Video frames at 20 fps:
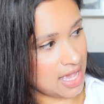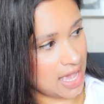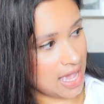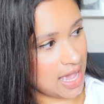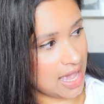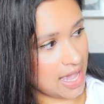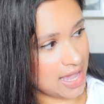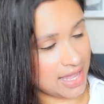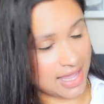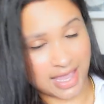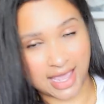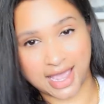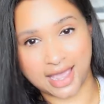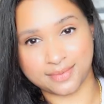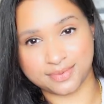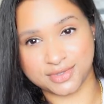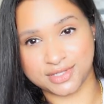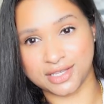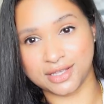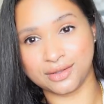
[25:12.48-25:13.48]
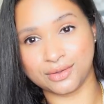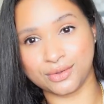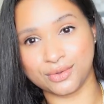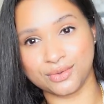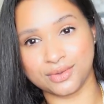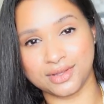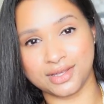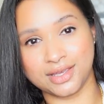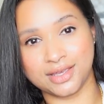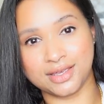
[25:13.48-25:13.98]
I
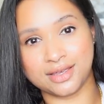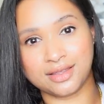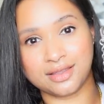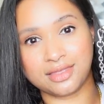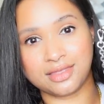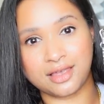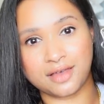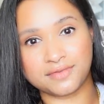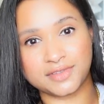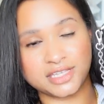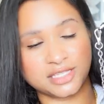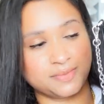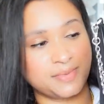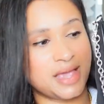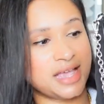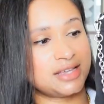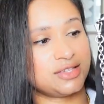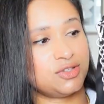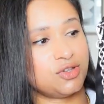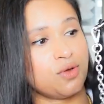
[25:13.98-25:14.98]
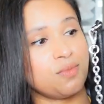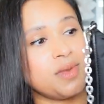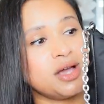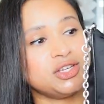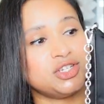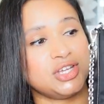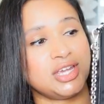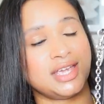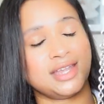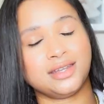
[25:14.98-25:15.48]
absolutely love this bag so
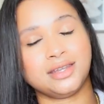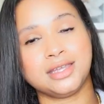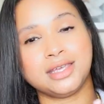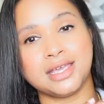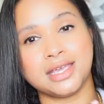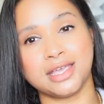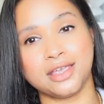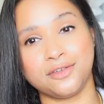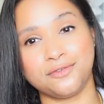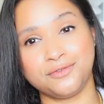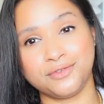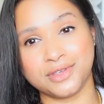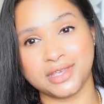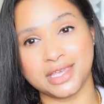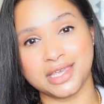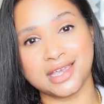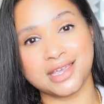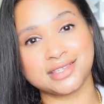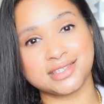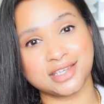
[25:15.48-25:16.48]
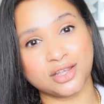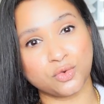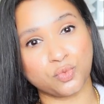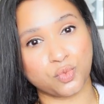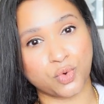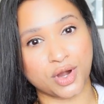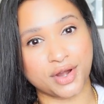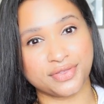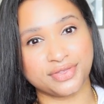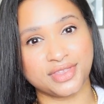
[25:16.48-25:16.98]
much. And if is
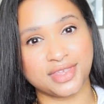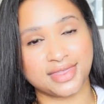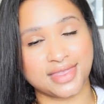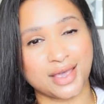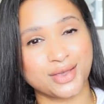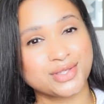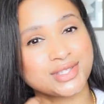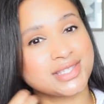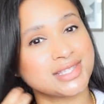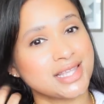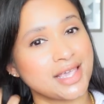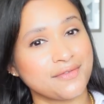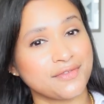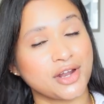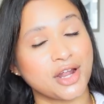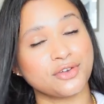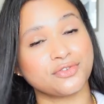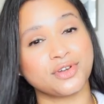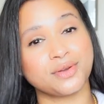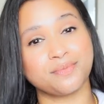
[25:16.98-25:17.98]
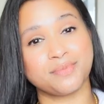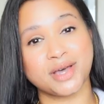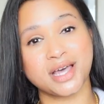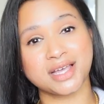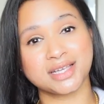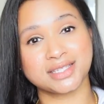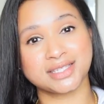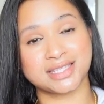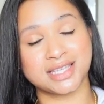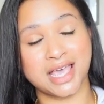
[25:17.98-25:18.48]
it worth the one thousand seven hundred
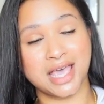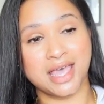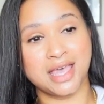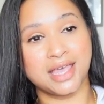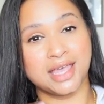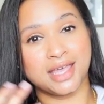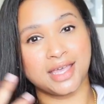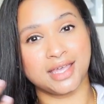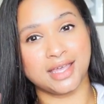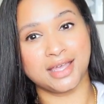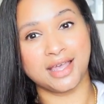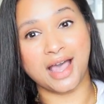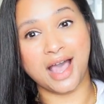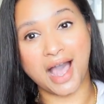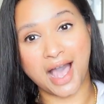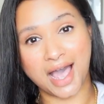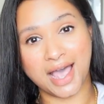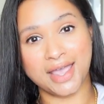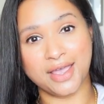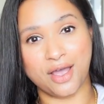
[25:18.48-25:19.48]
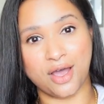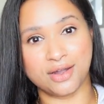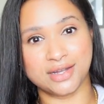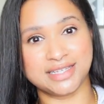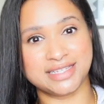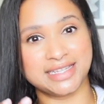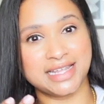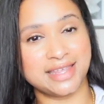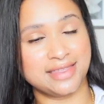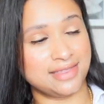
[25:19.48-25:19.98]
bucks? I
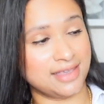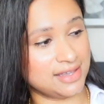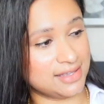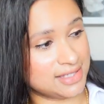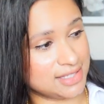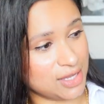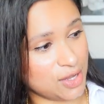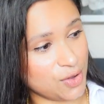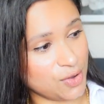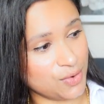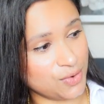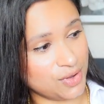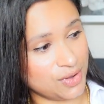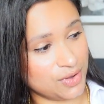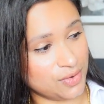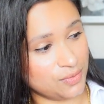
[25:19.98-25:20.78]
honestly think so.